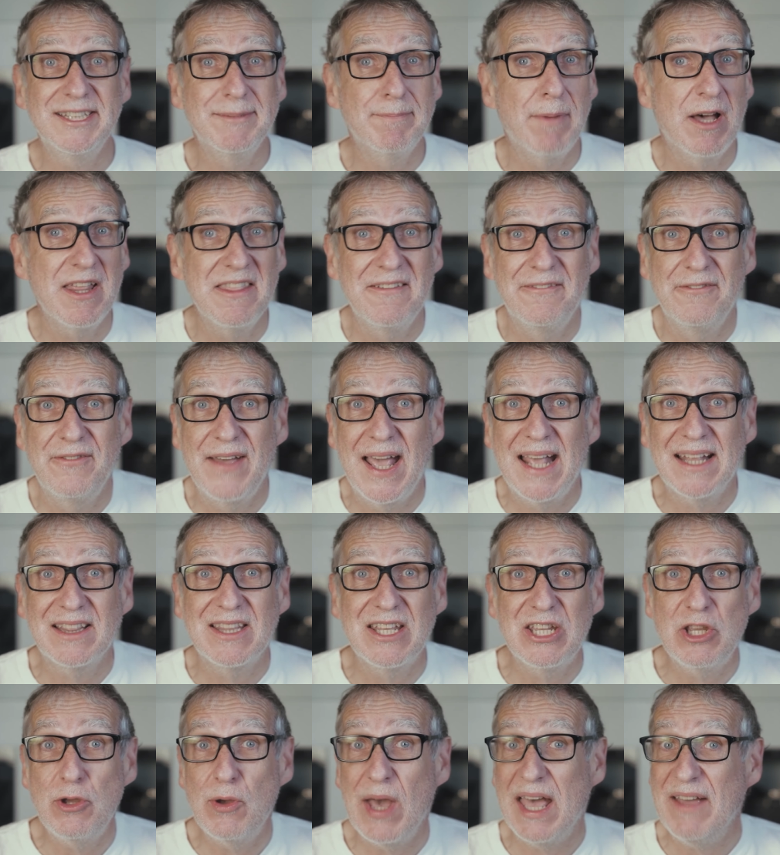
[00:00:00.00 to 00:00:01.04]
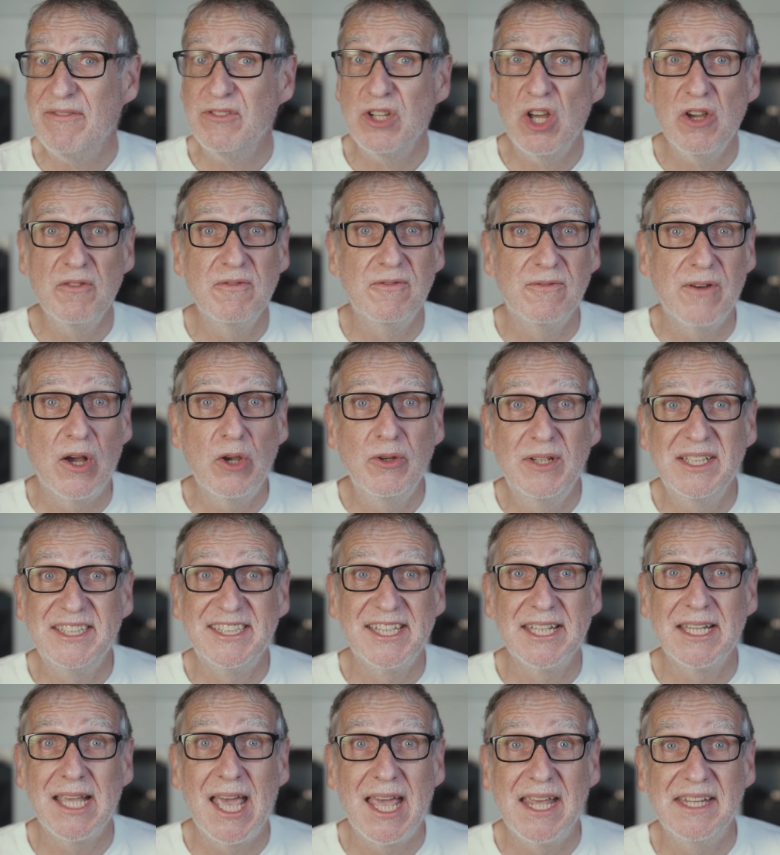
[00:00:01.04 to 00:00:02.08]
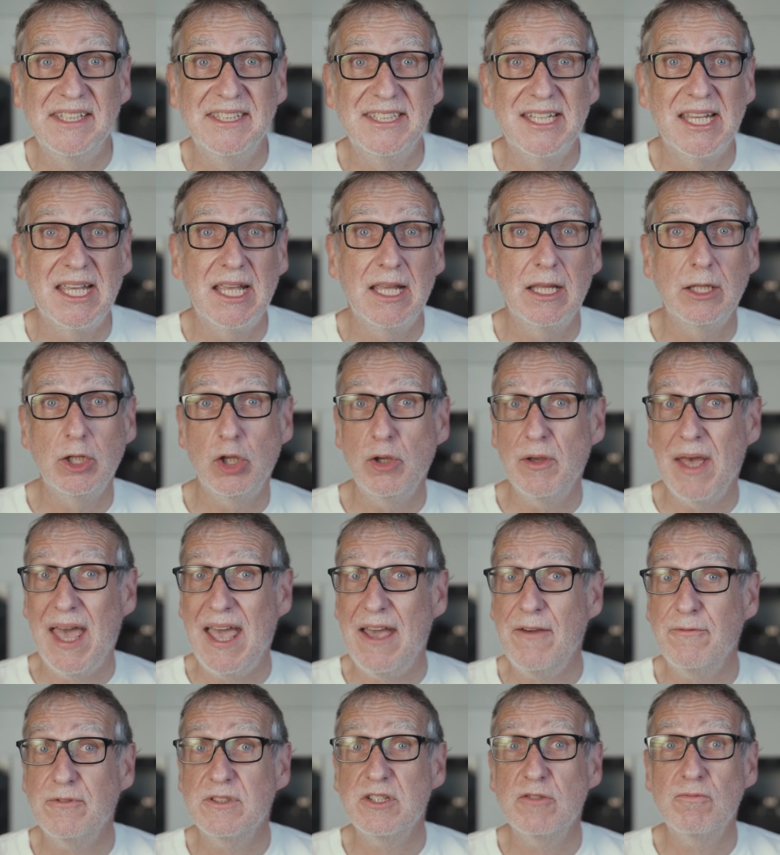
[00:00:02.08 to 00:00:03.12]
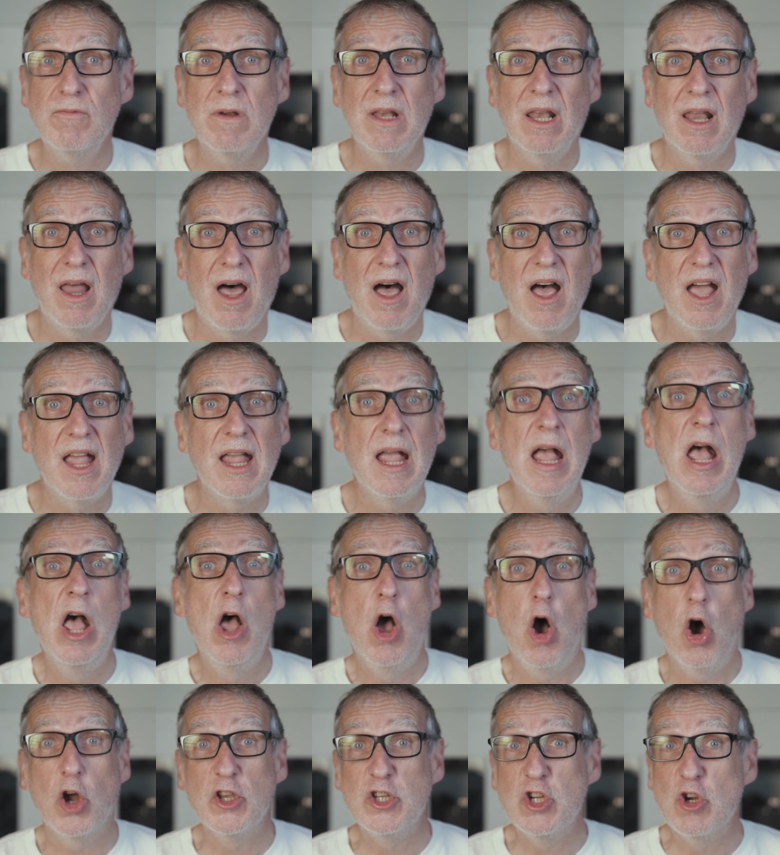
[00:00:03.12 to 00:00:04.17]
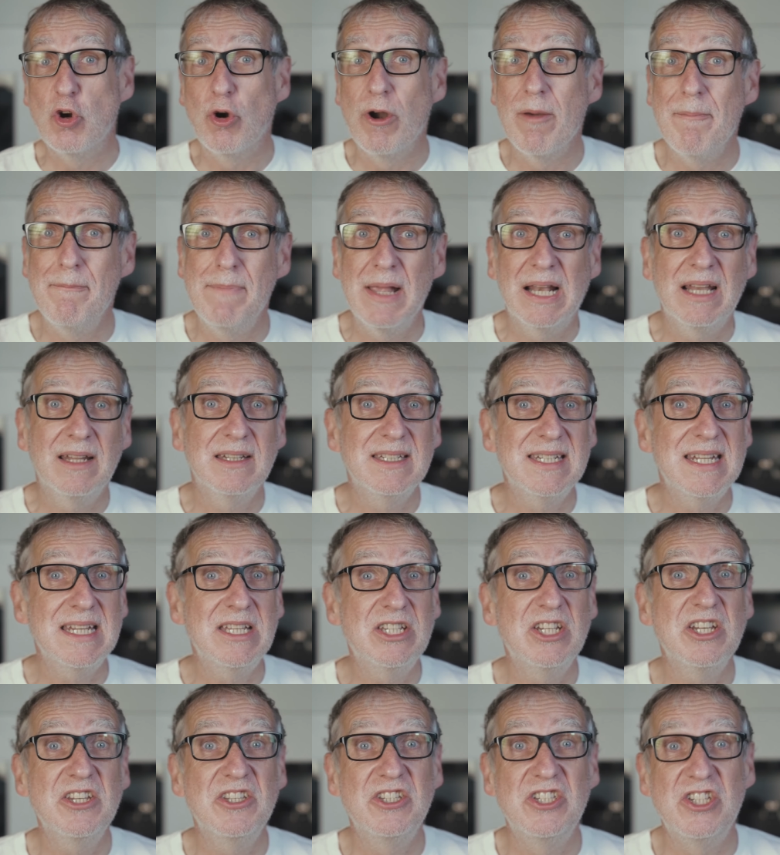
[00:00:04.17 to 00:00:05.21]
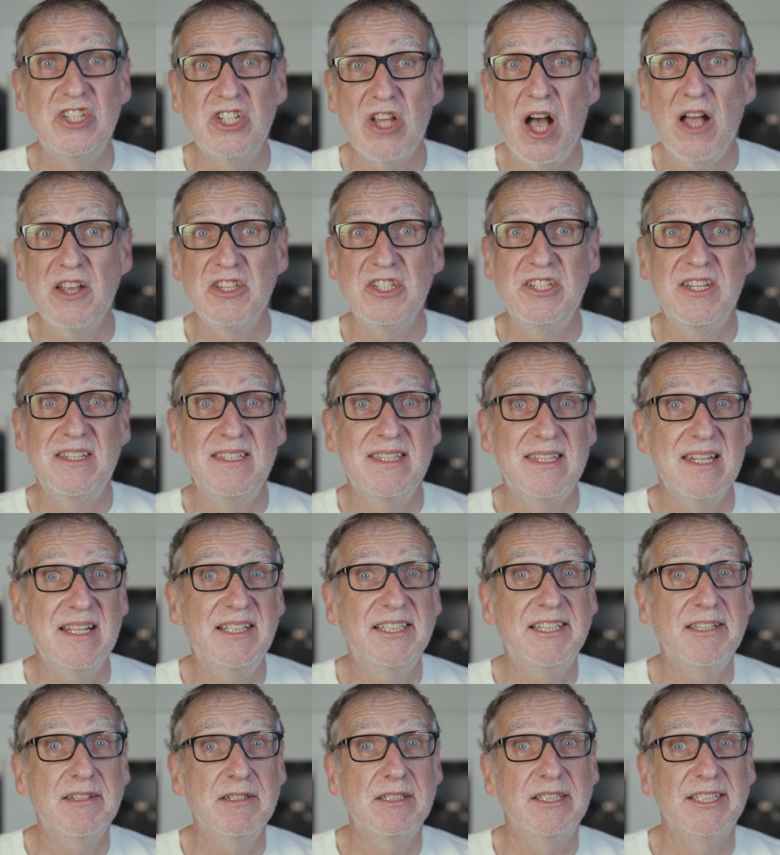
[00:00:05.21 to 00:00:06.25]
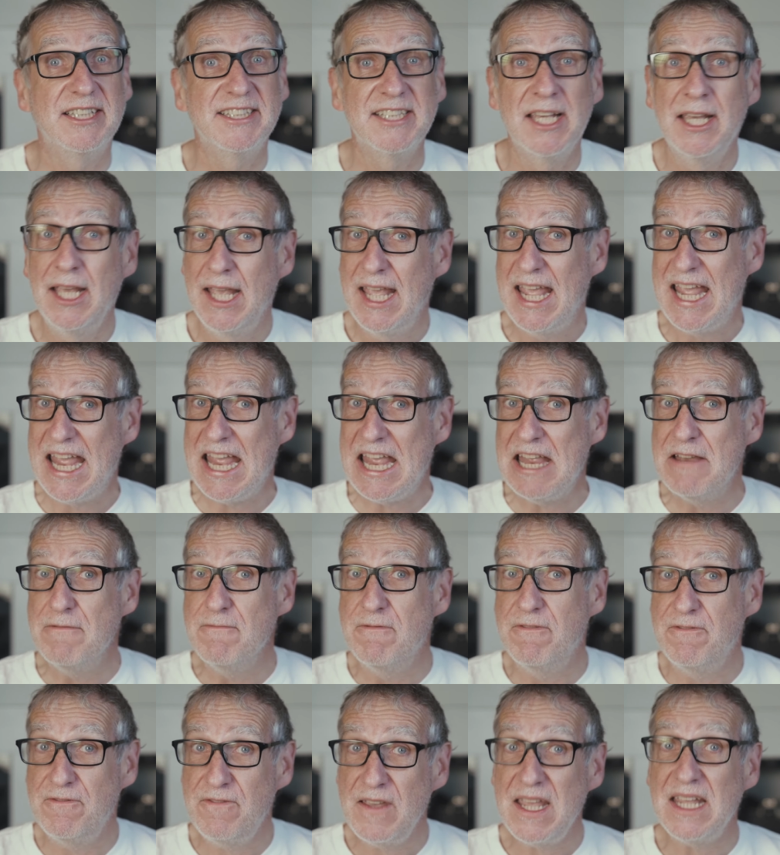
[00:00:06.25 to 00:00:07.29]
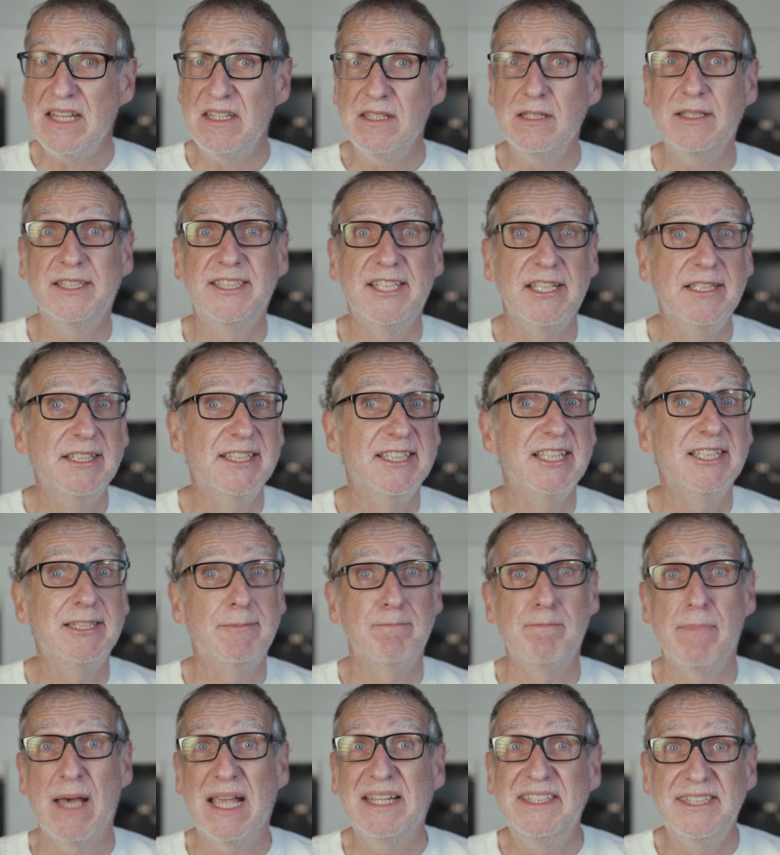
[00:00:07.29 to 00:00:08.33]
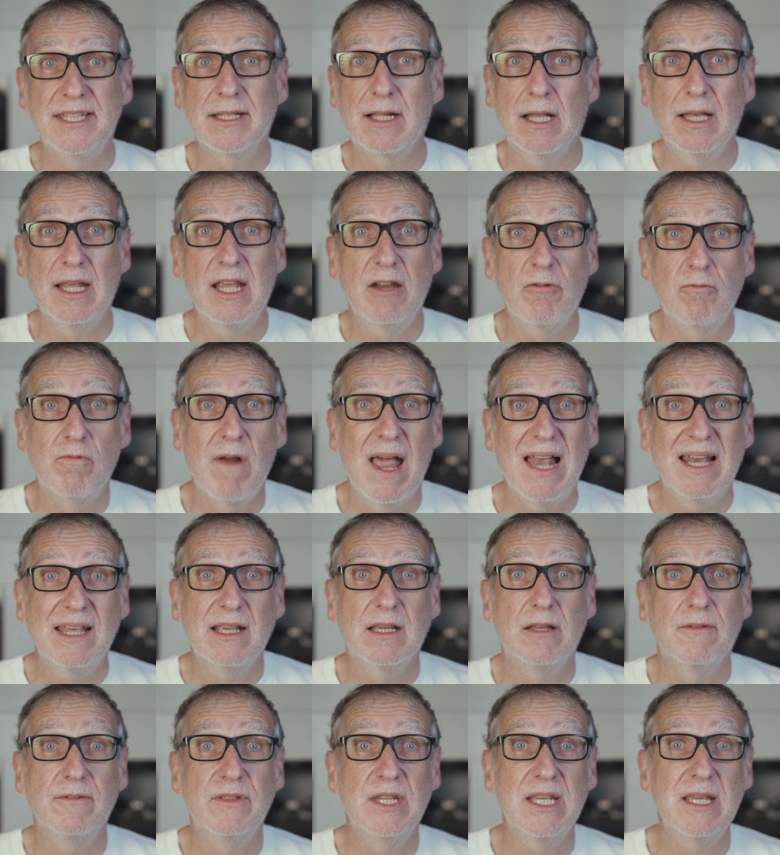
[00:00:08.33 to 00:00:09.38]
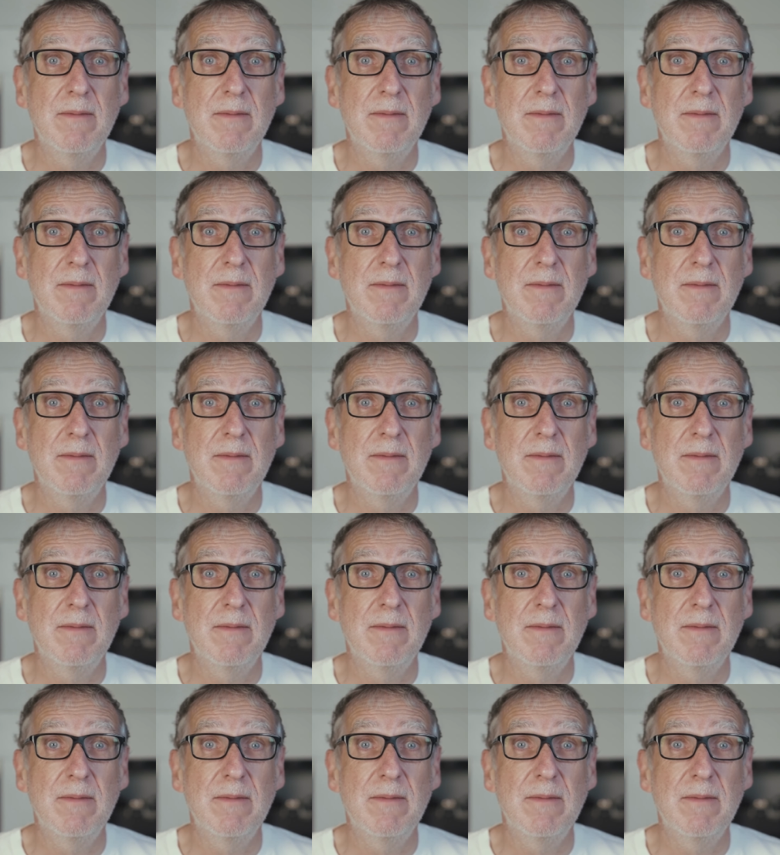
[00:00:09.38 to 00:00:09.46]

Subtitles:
by the fact that you have no focusing aids here. You have to rely on your ability to judge distance in feet, since it's basically a relic of the